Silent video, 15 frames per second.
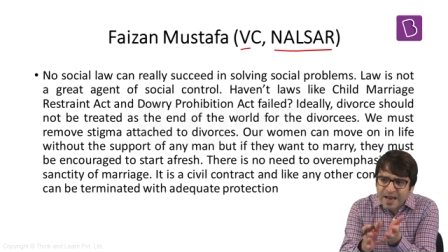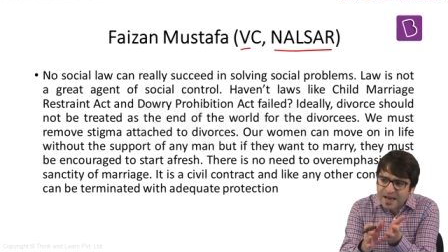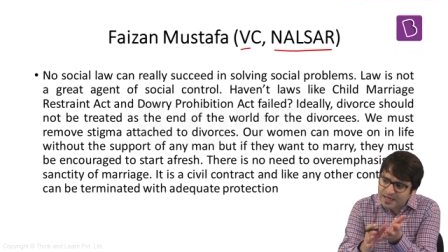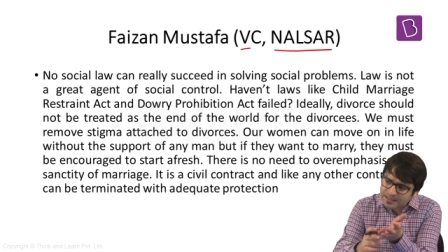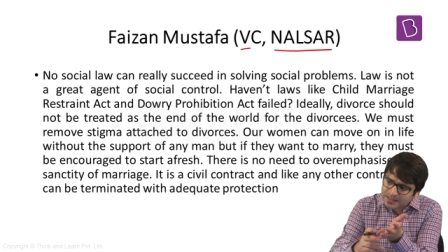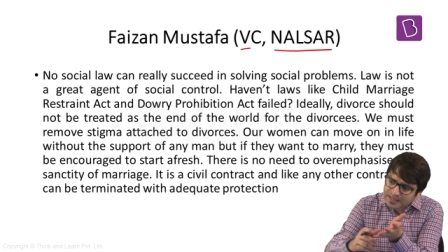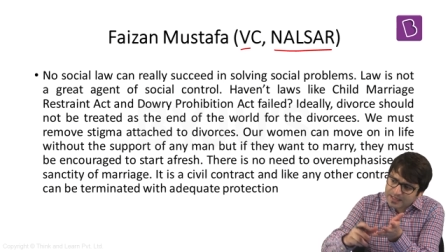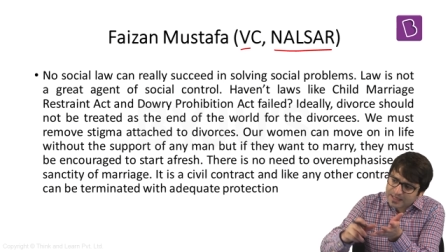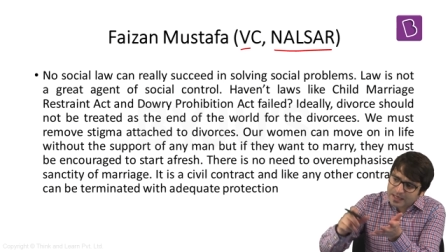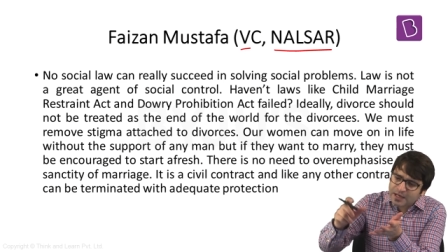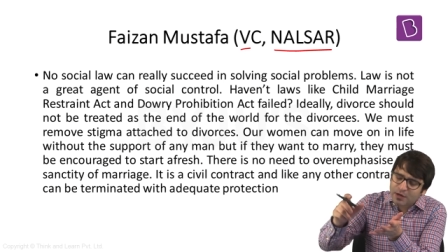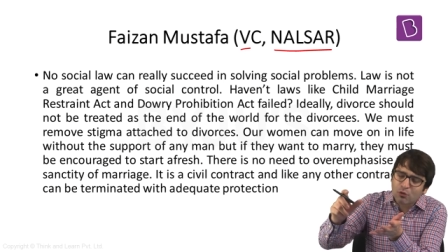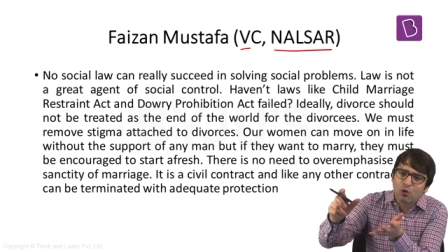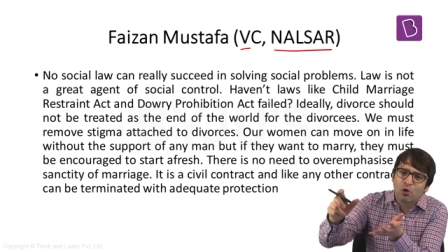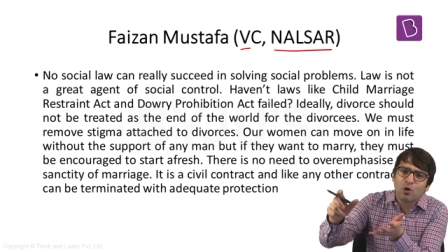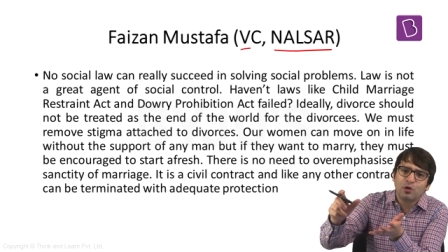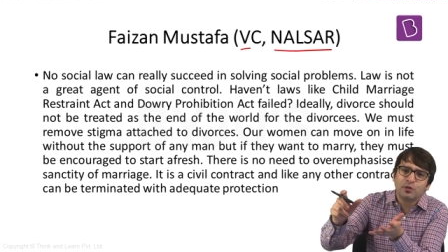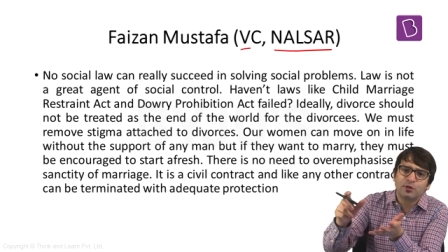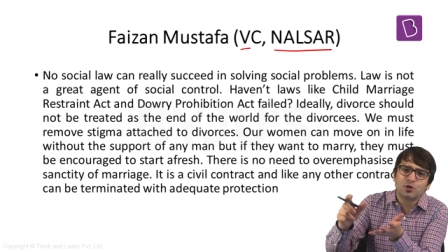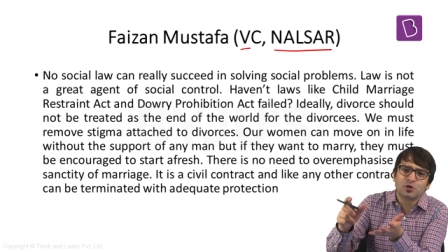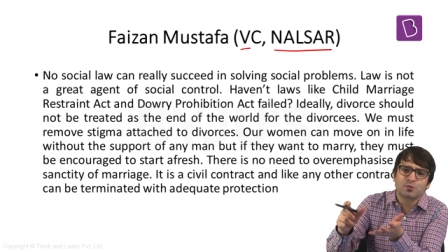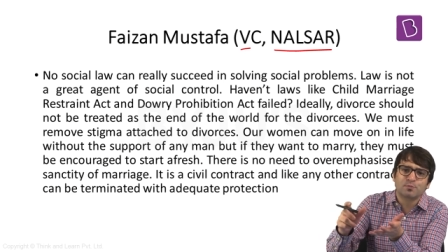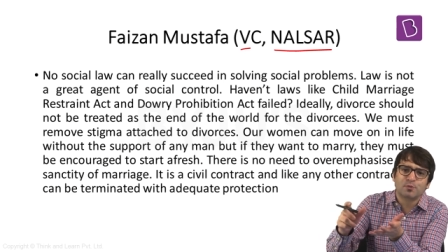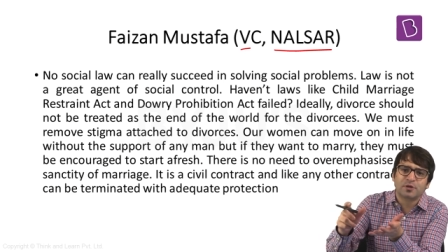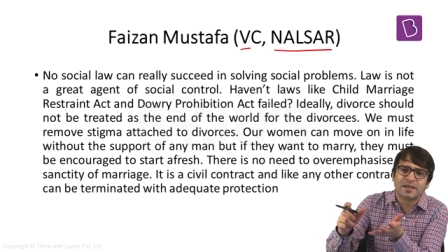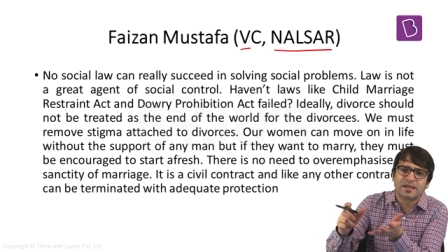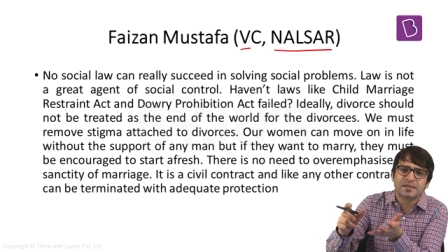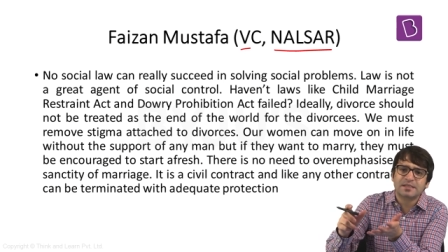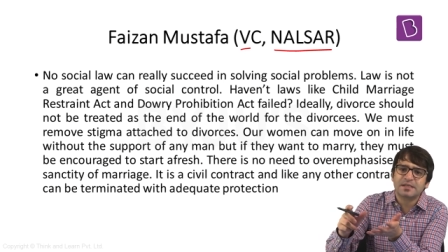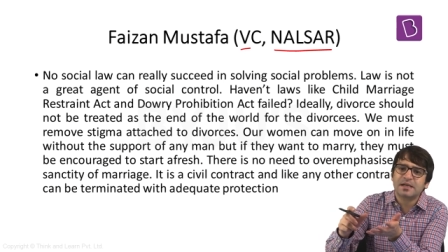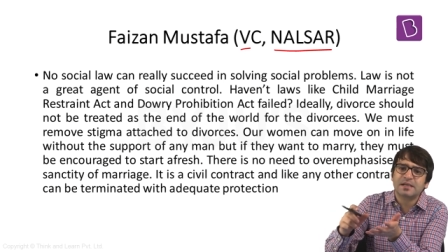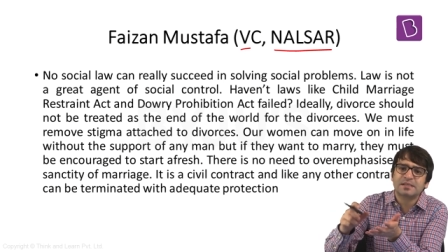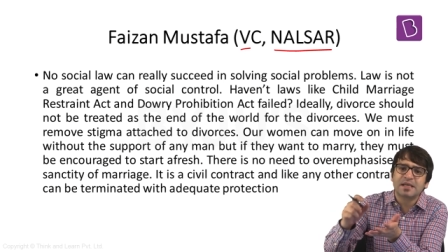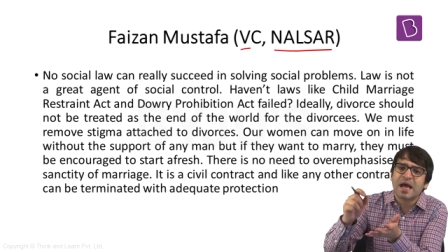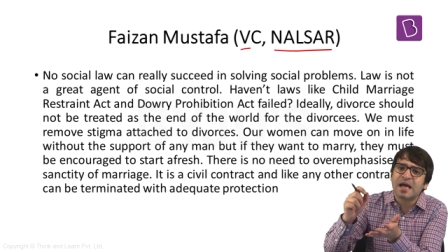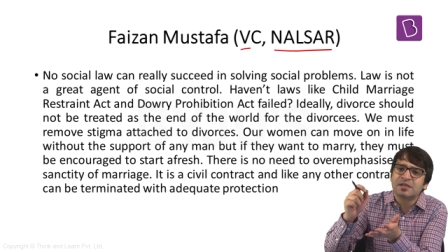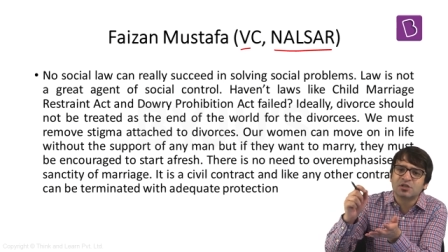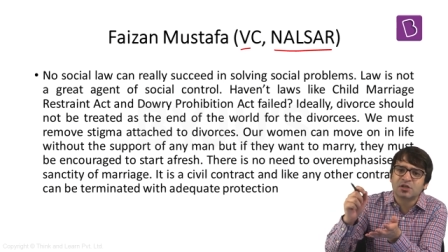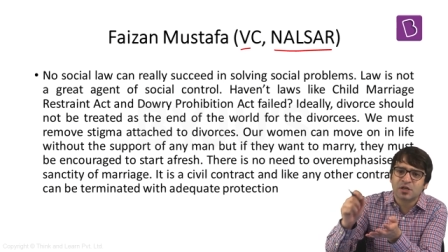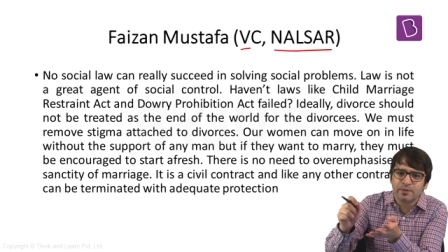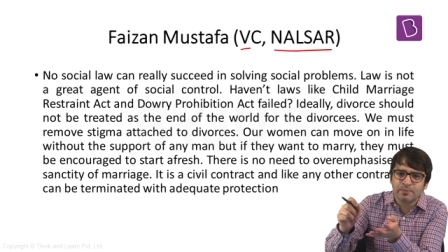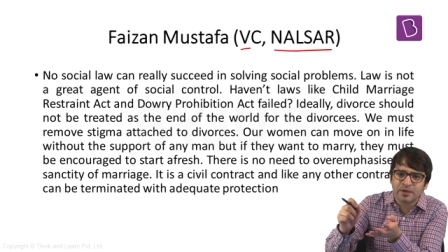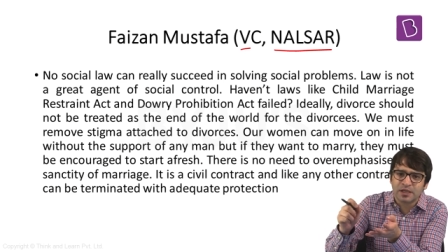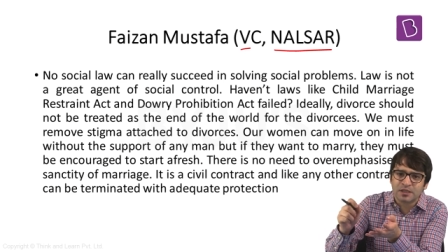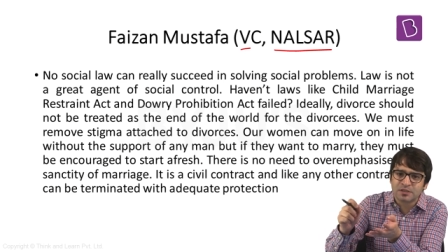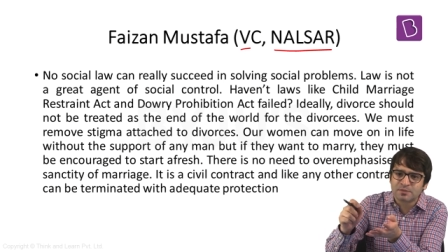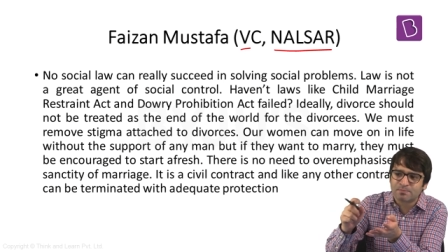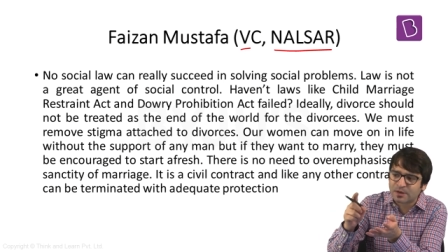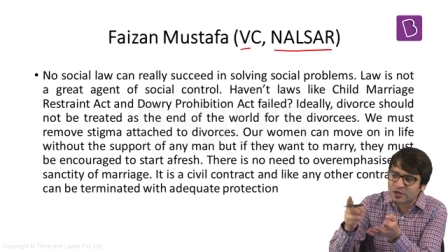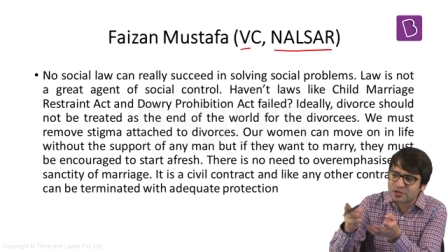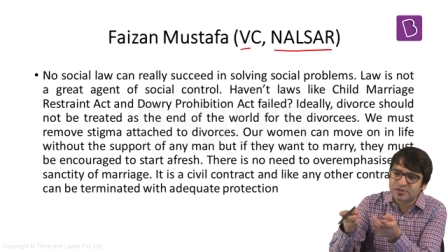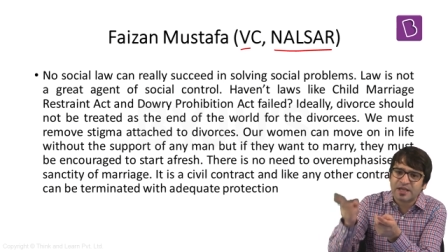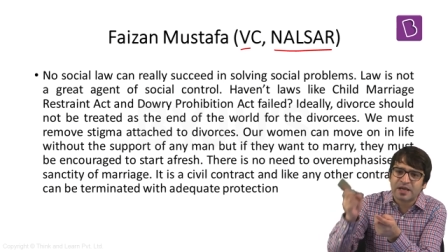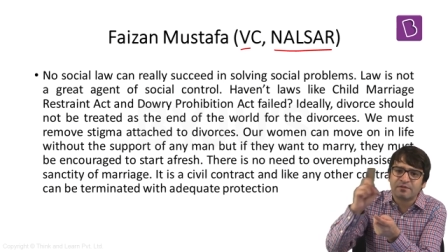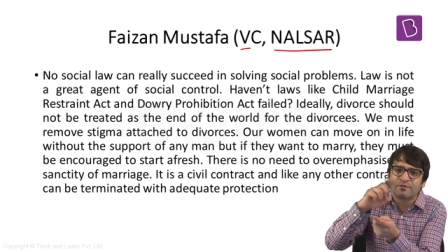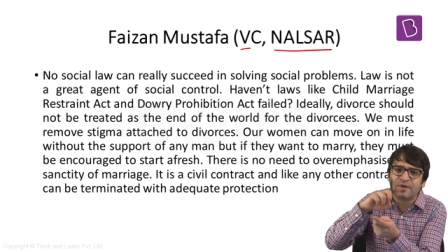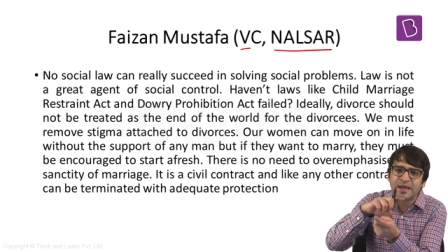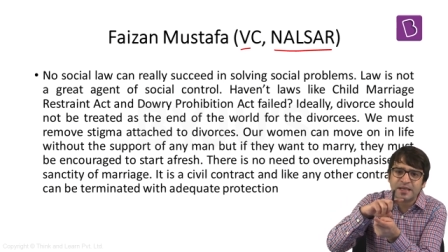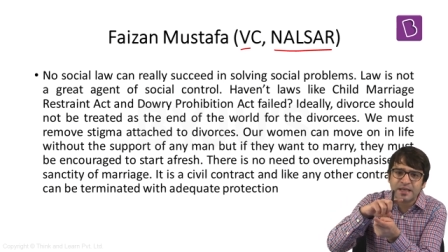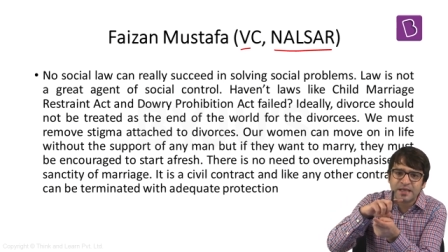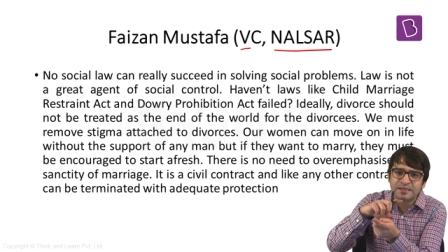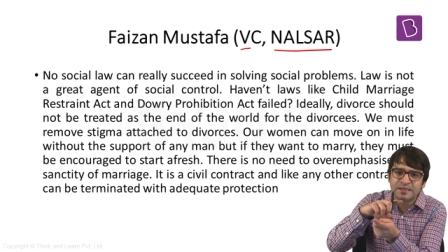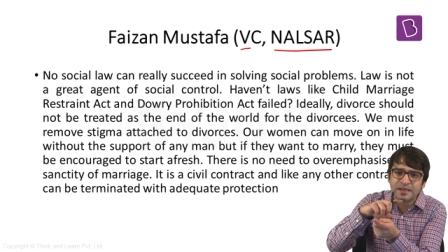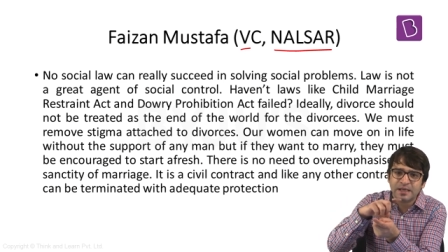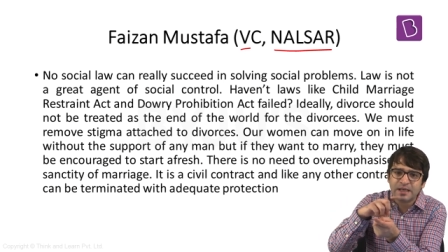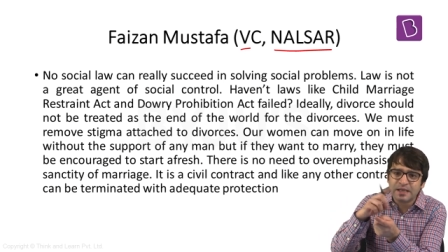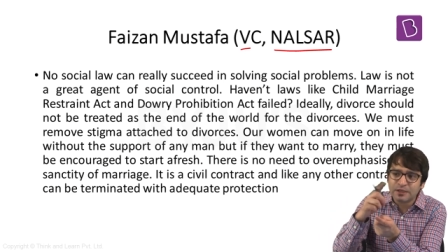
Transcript: and declare all those protesters as criminals because they are violating,